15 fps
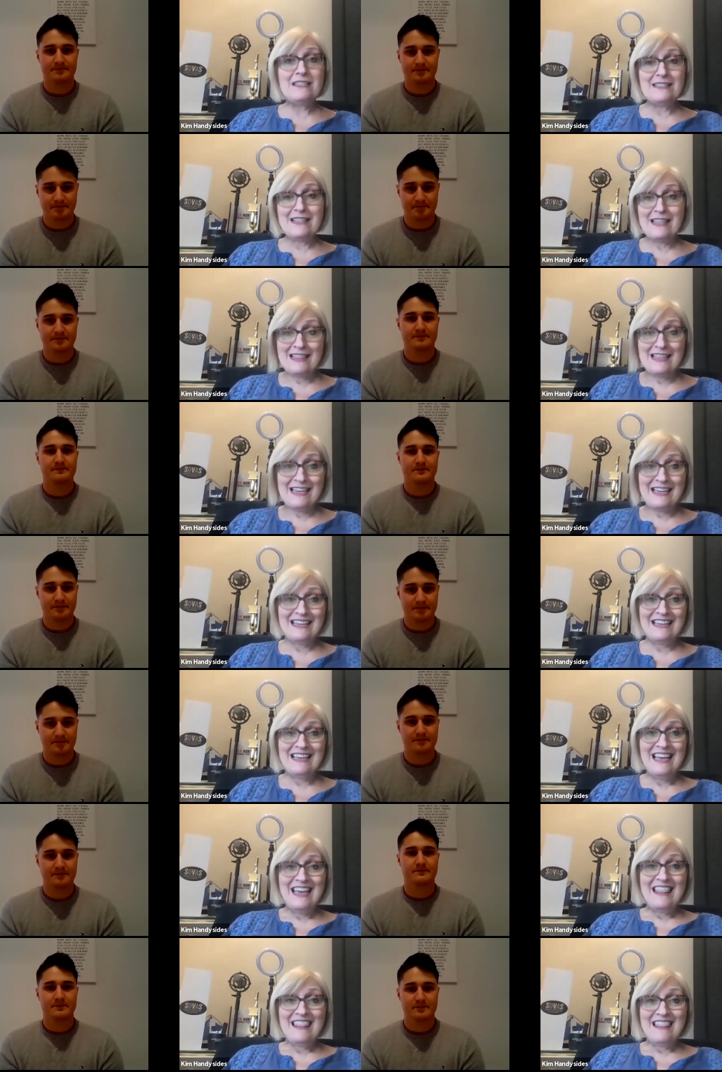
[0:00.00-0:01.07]
Speaker 1: is the thing
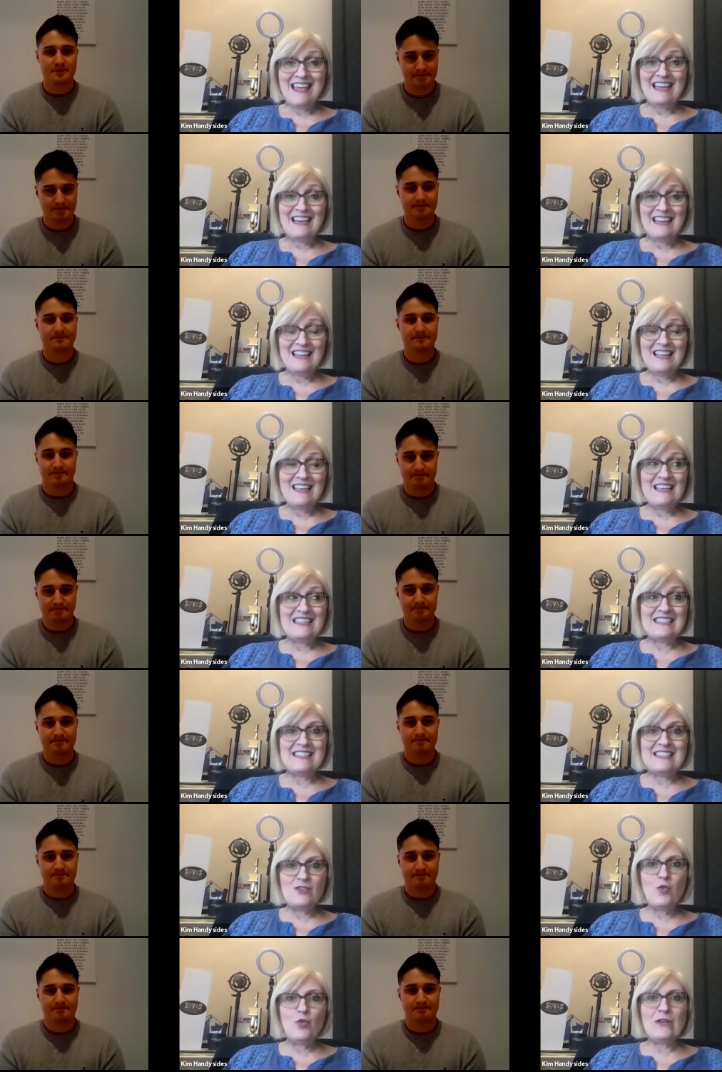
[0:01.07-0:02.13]
that is
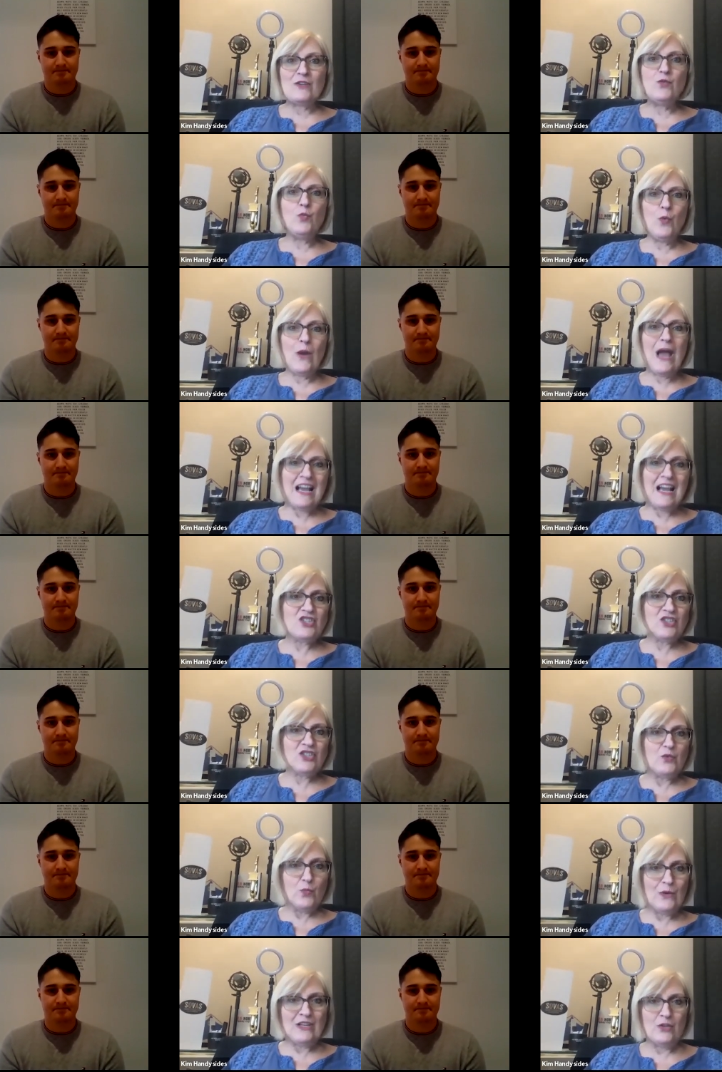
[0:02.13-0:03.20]
going to actually
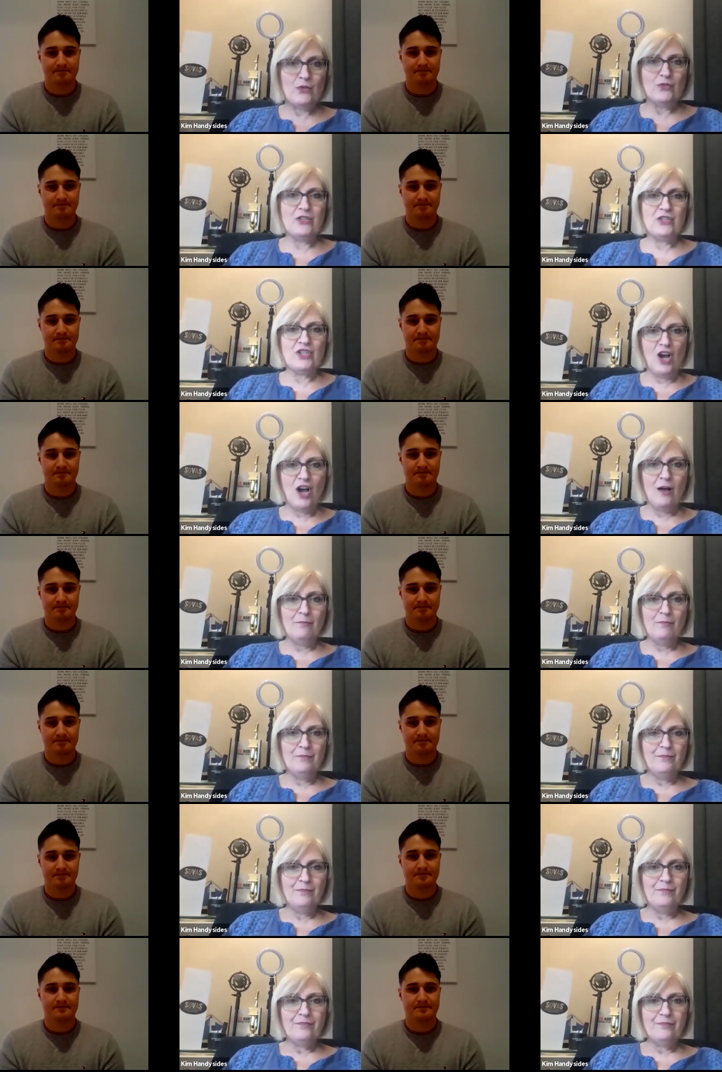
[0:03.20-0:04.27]
win you the job.
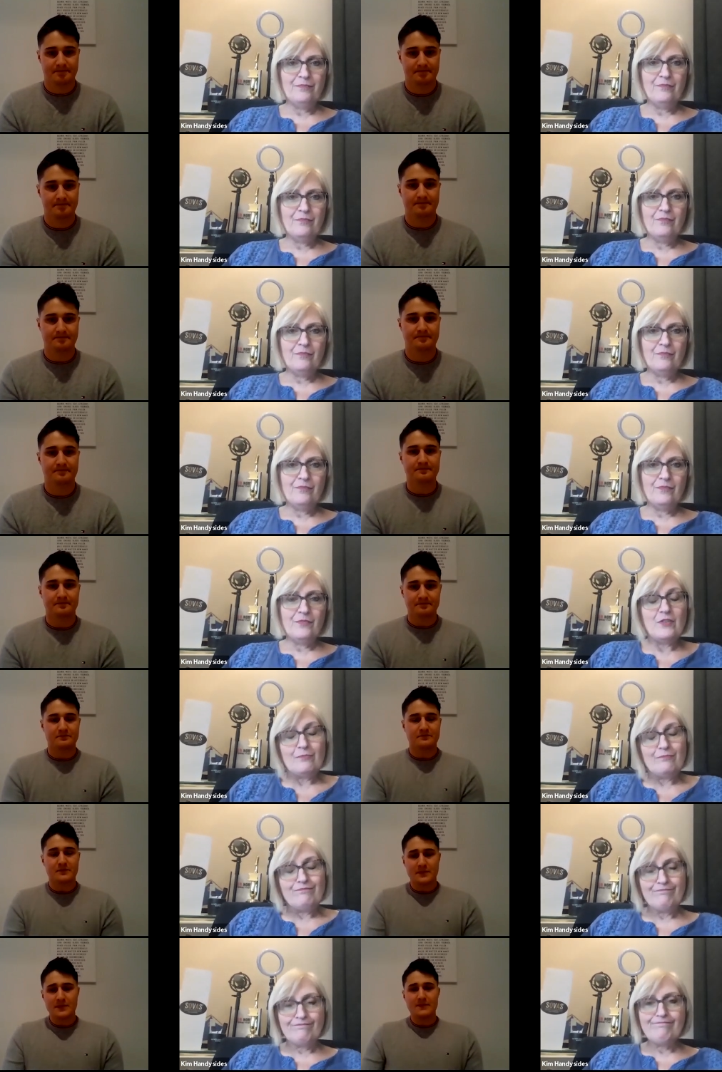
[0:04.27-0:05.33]
So,
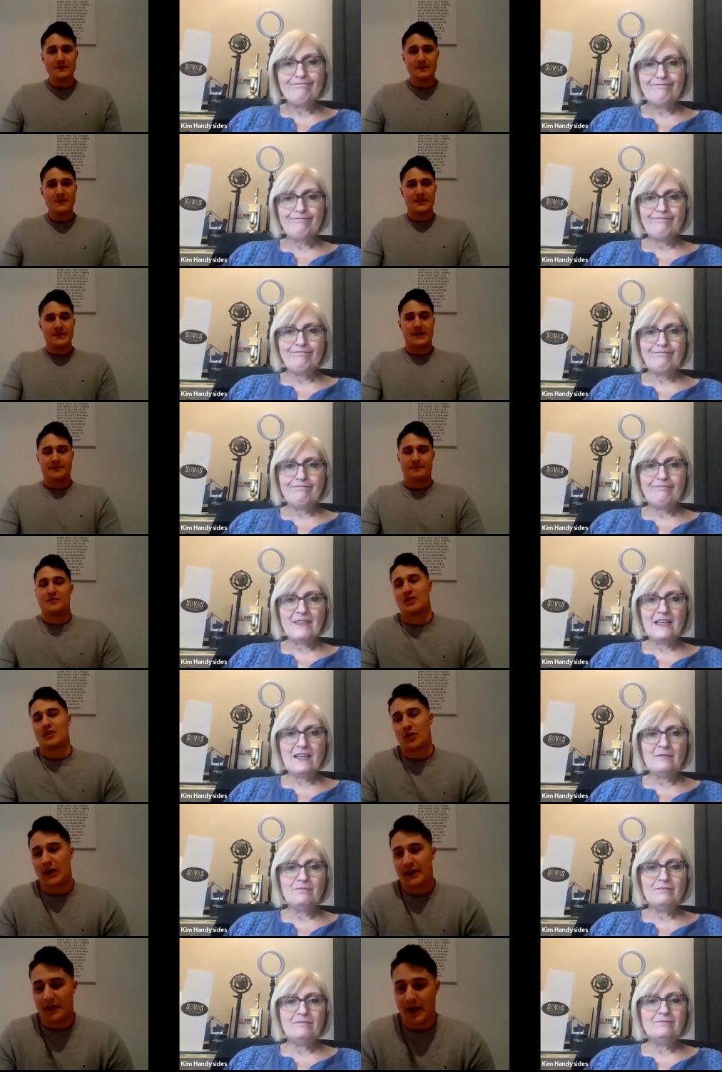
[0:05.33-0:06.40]
Speaker 2: yeah, yeah,
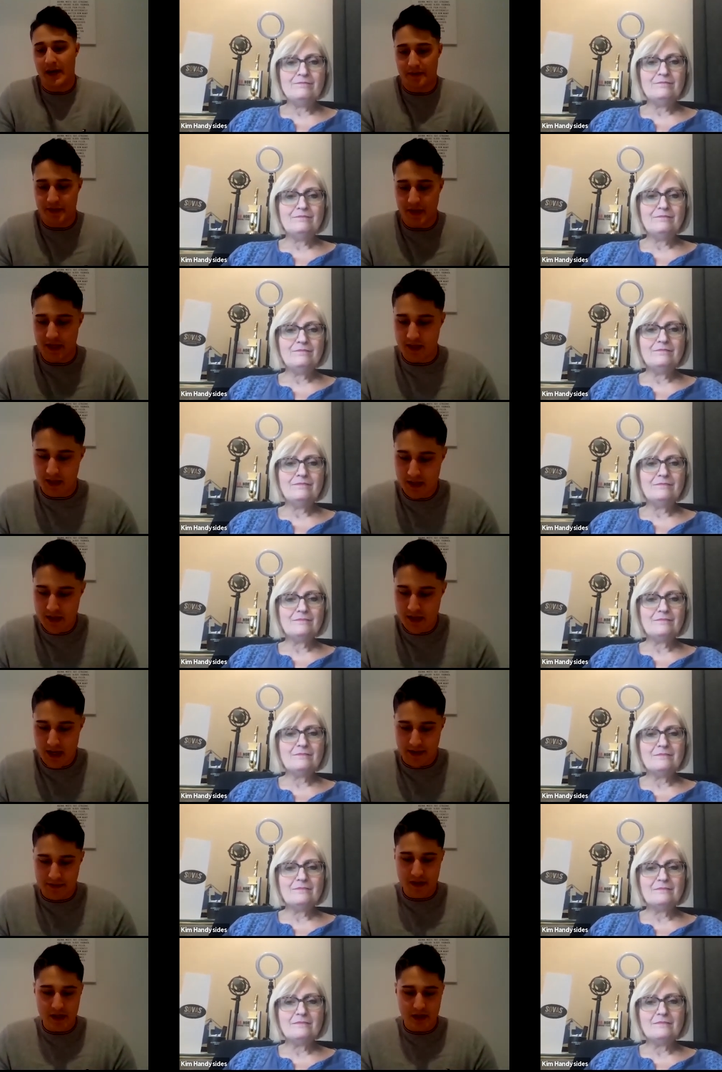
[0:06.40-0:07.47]
no, I, I think,
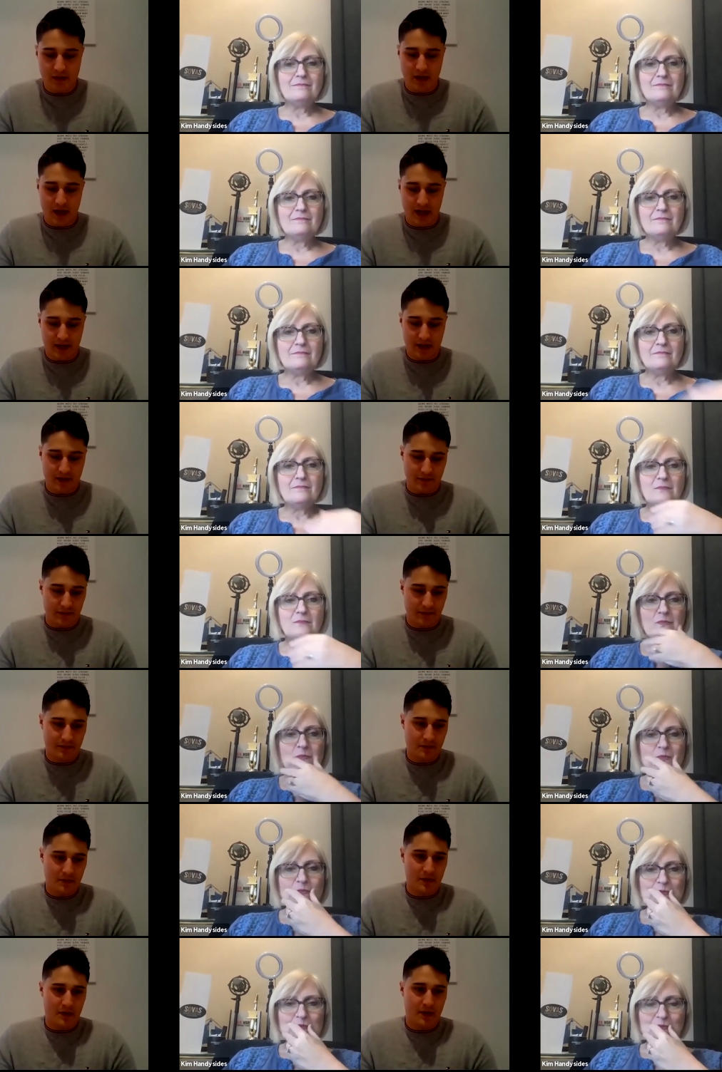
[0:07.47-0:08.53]
I think you kind of
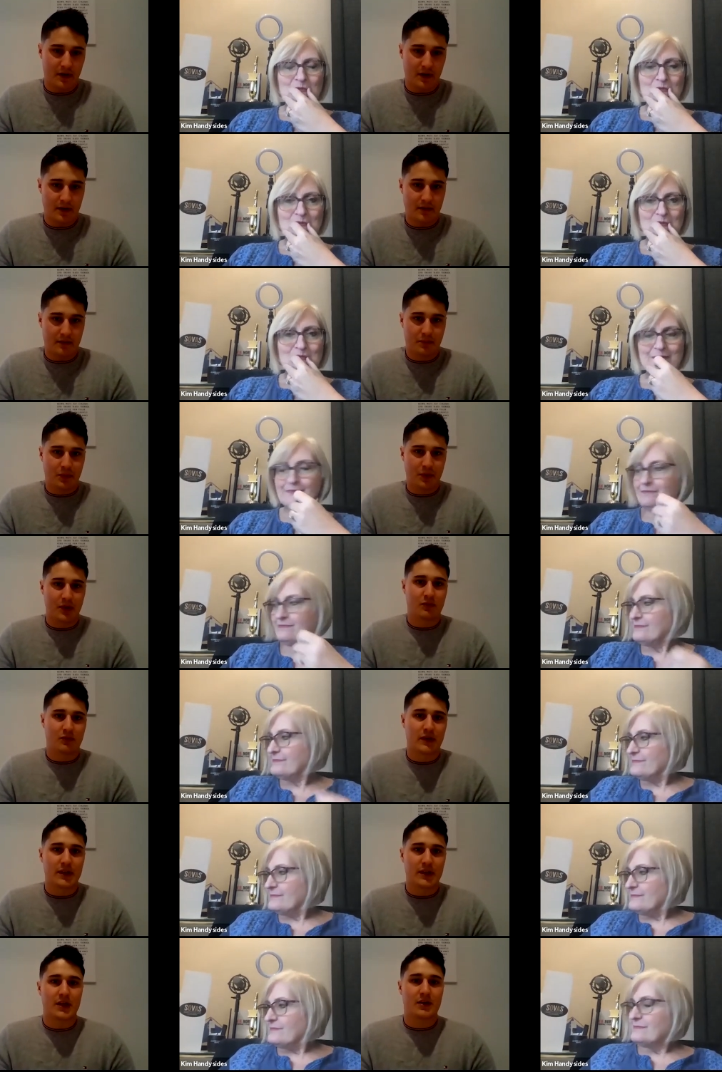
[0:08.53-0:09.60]
put
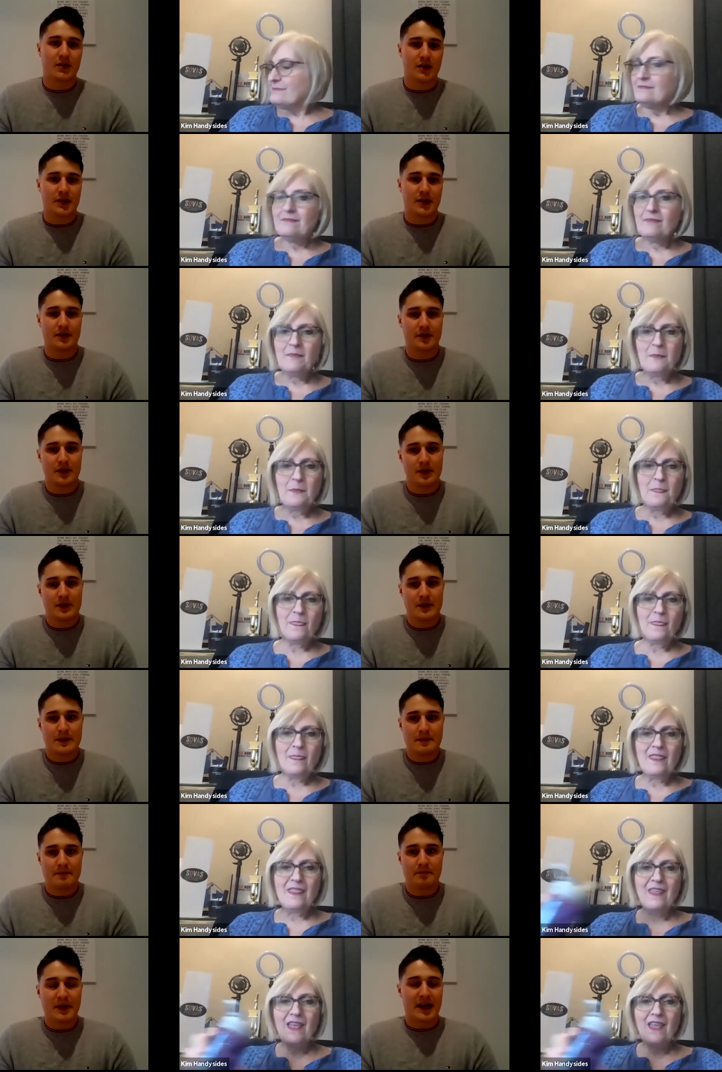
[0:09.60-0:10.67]
a really good
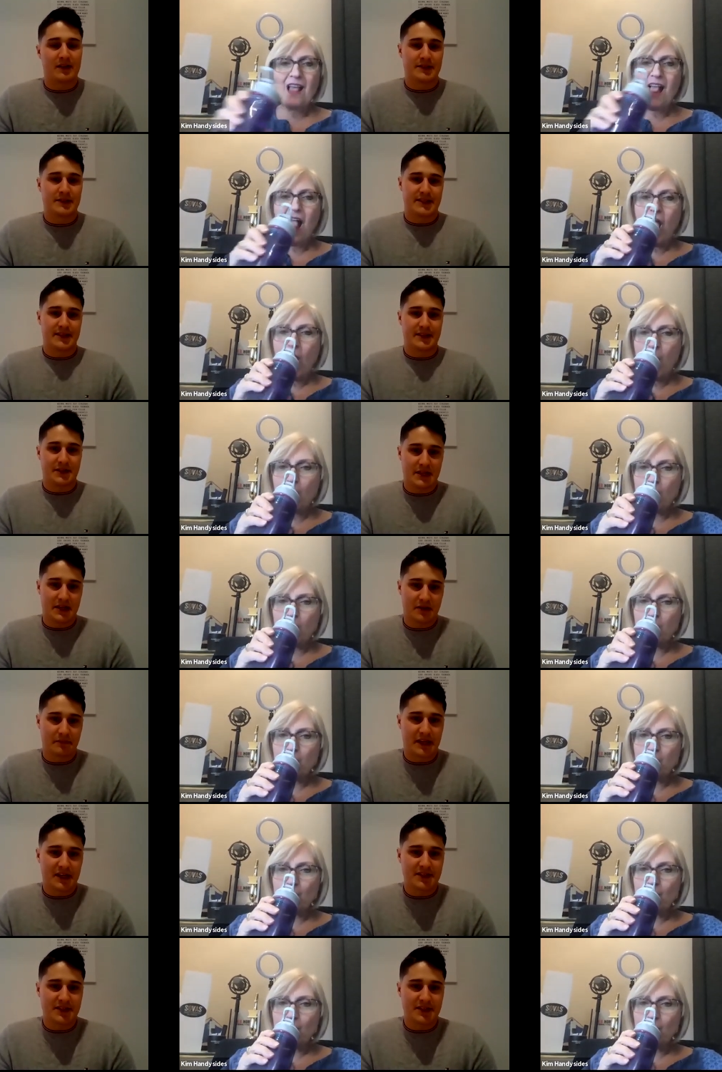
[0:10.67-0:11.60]
balance in there,